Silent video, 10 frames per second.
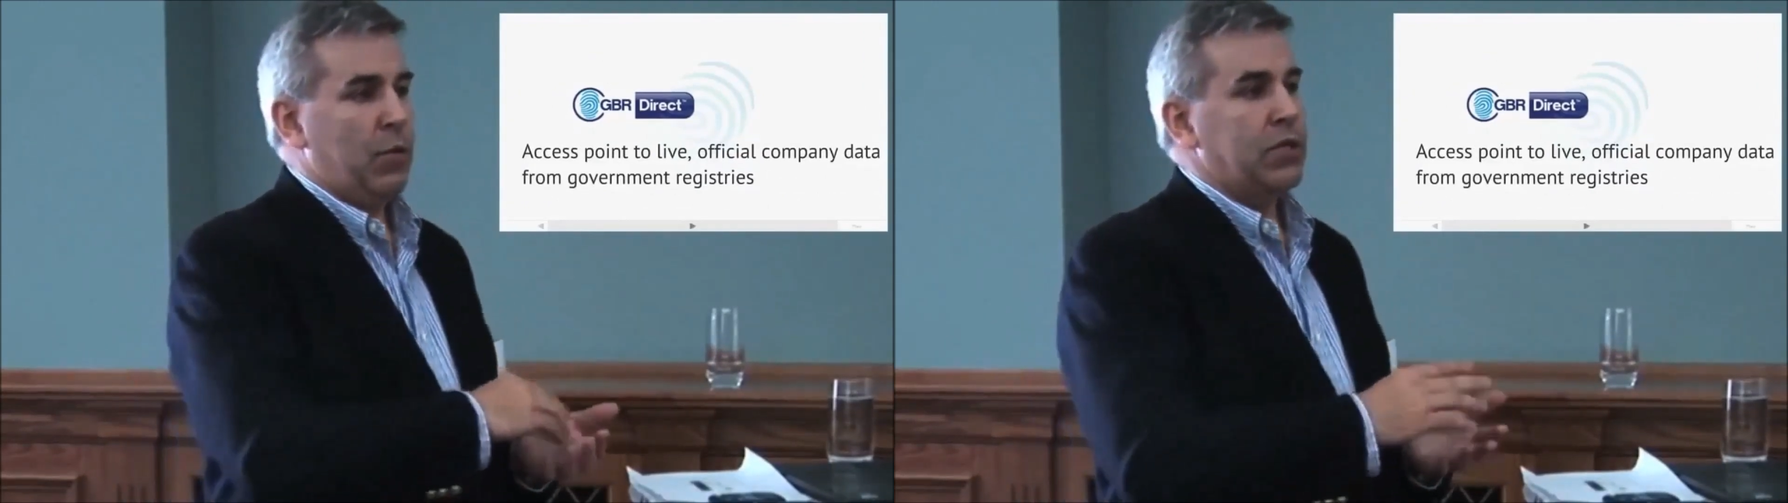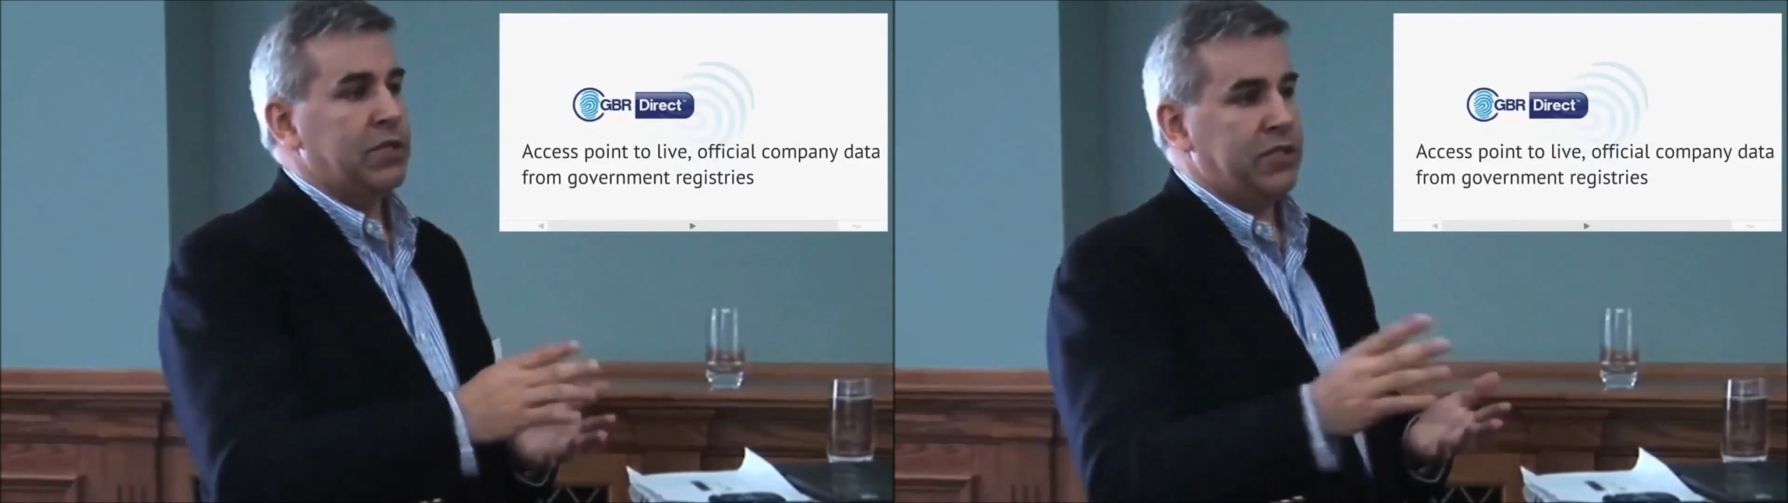
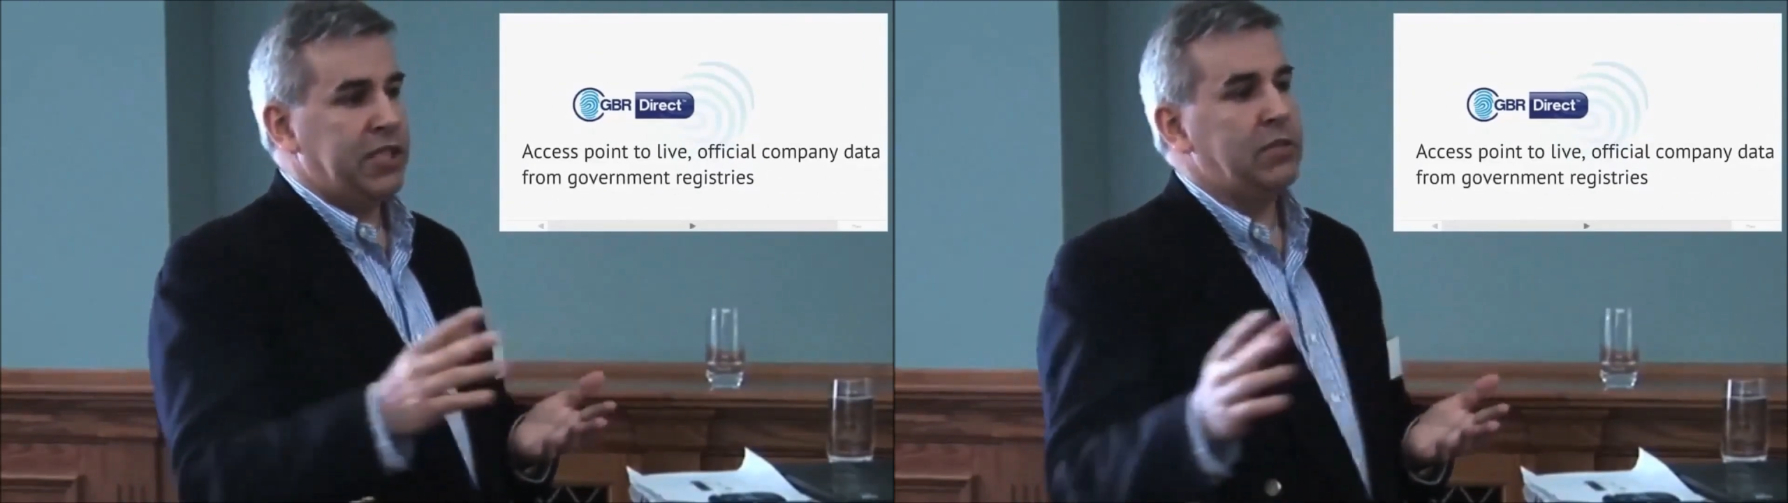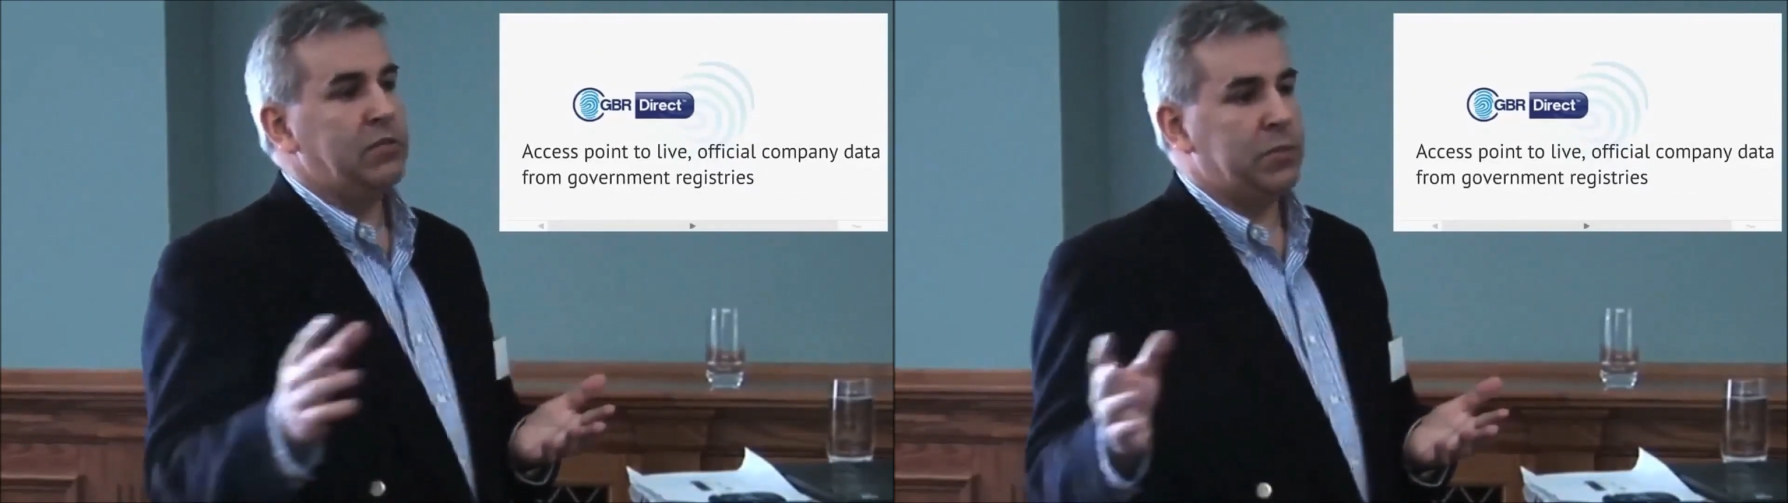We want to
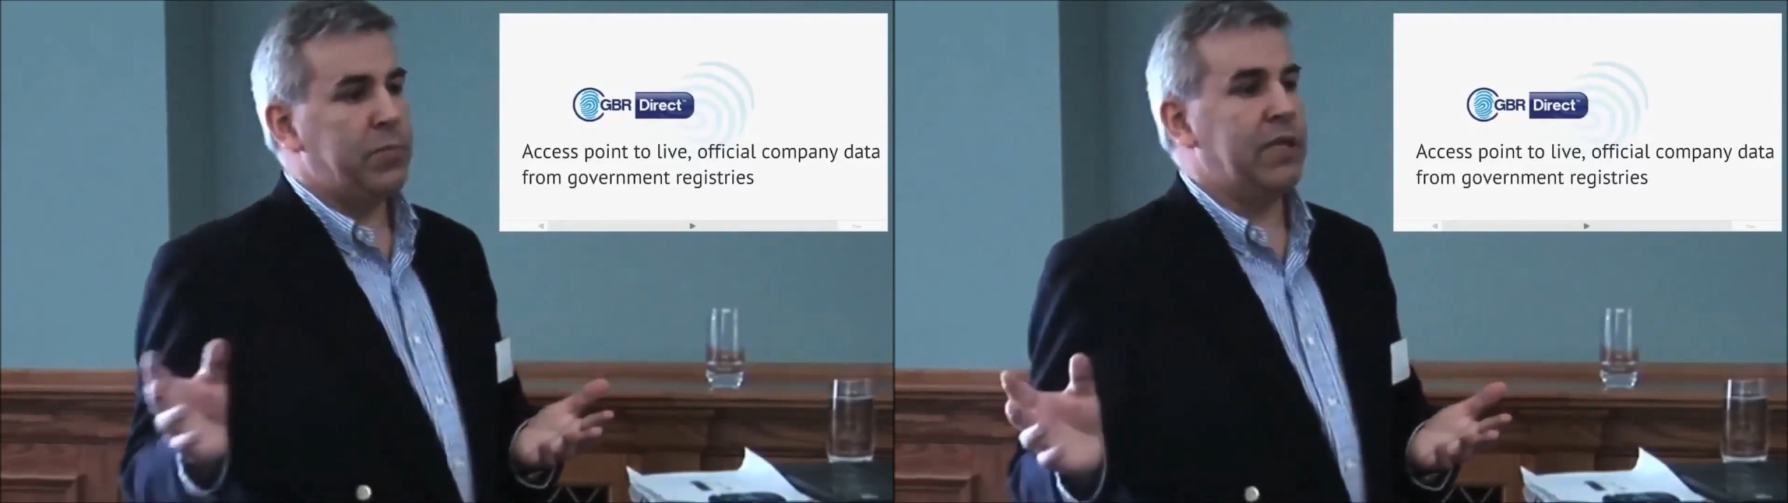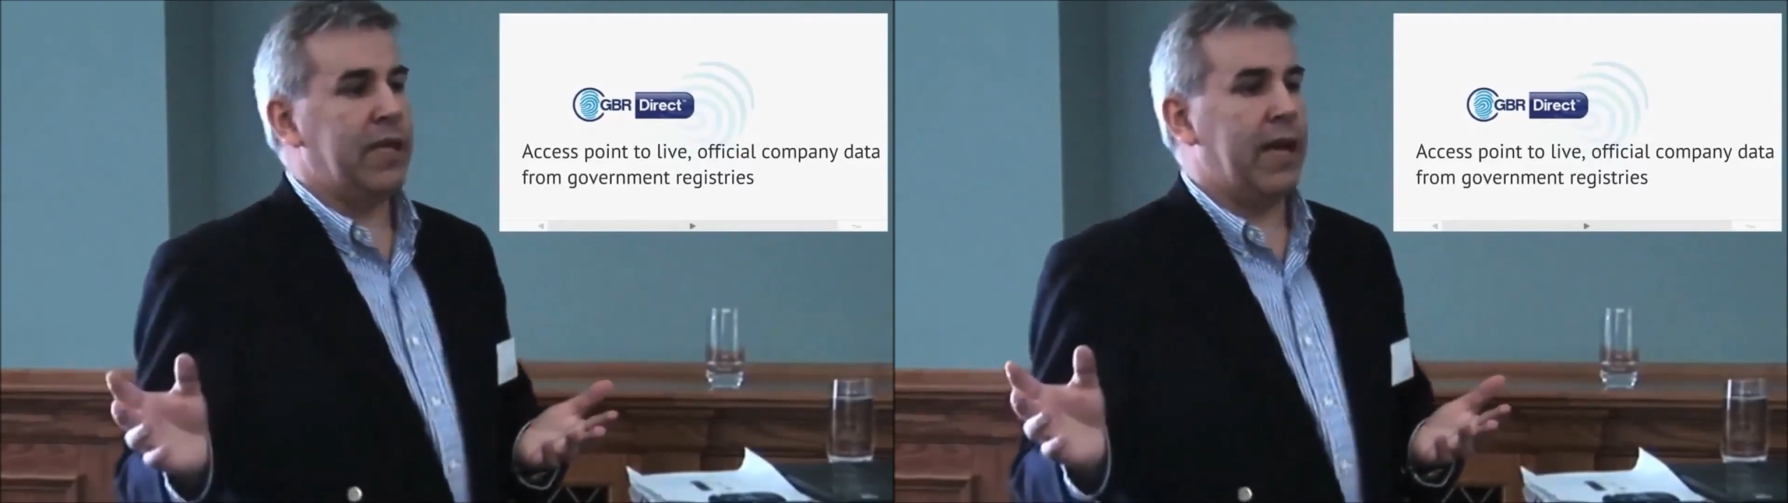continue to
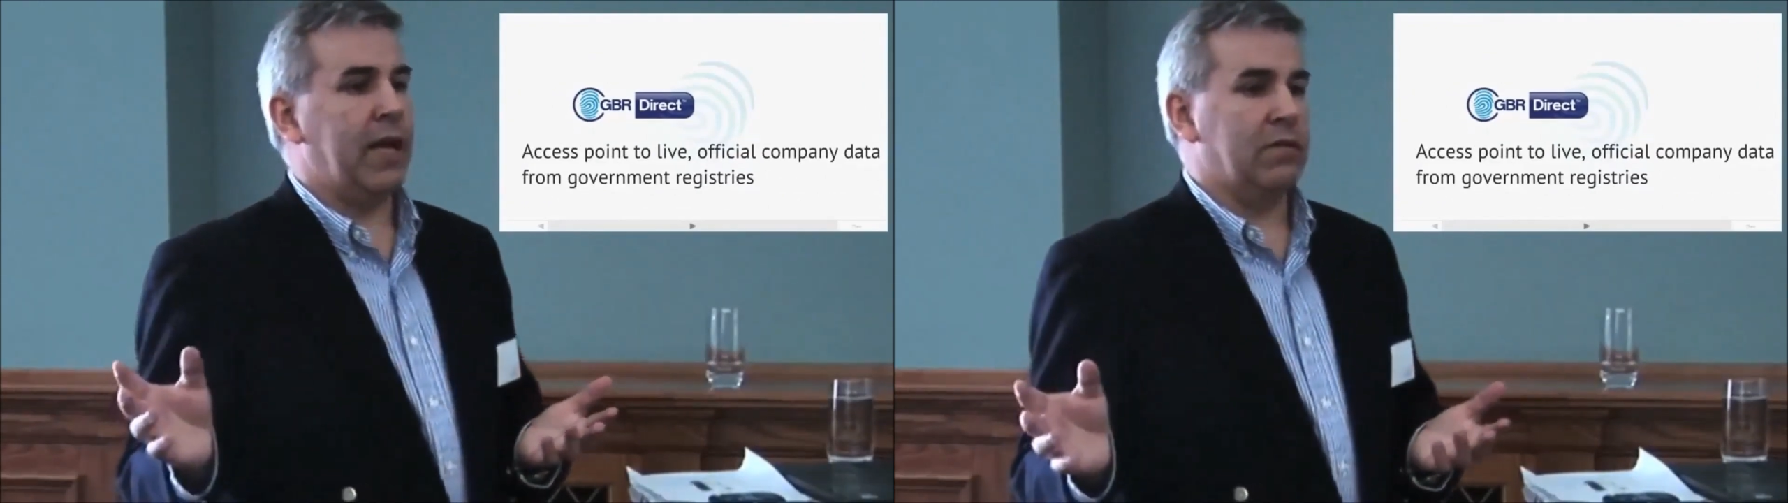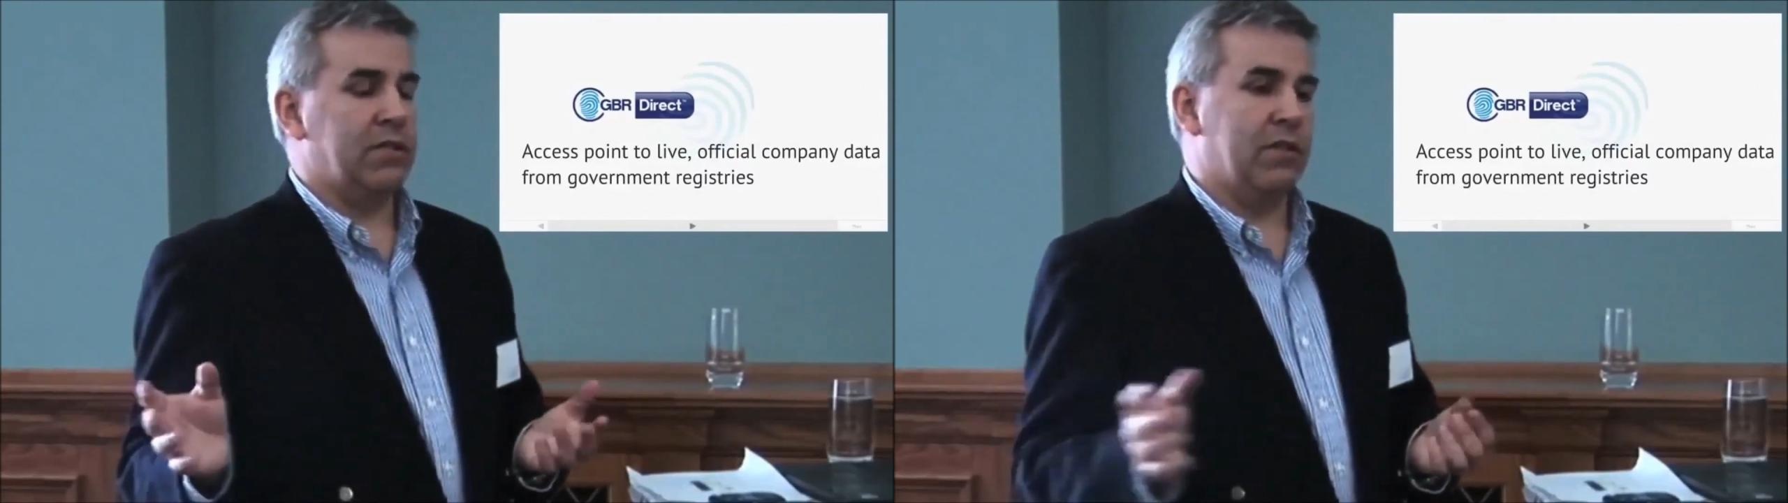build that out